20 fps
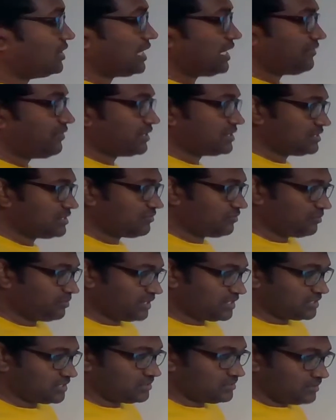average
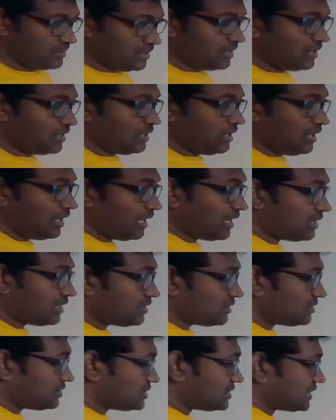information,
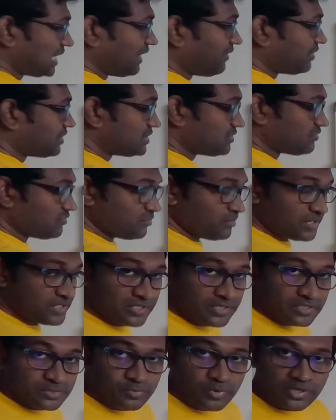and this average information
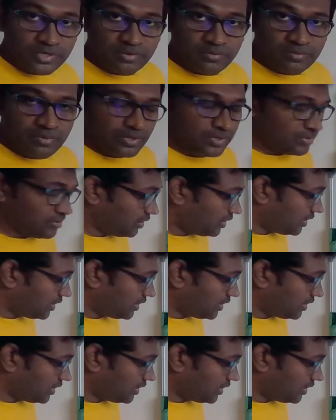is what you call